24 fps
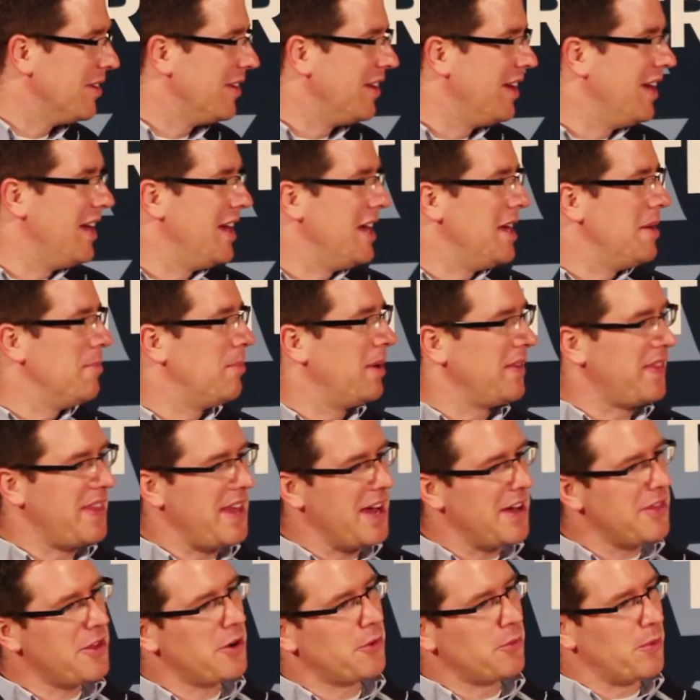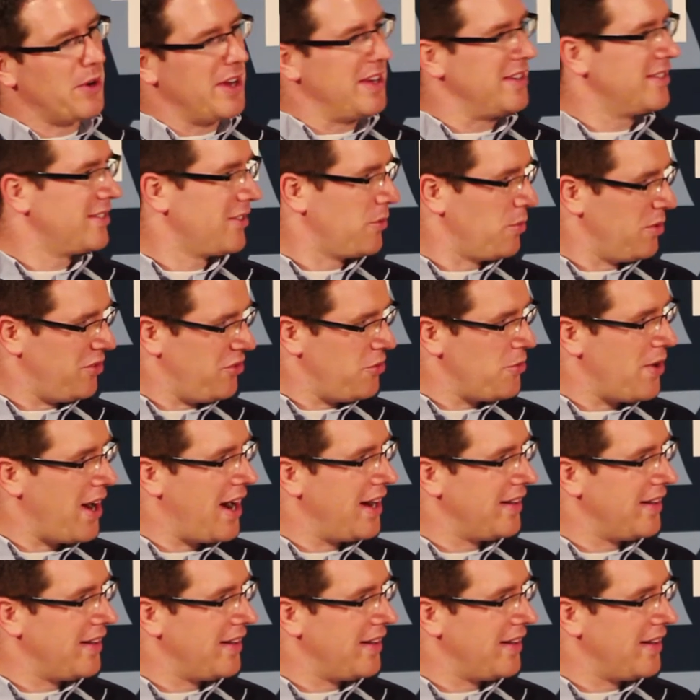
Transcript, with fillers: Yep. But the other risk, which you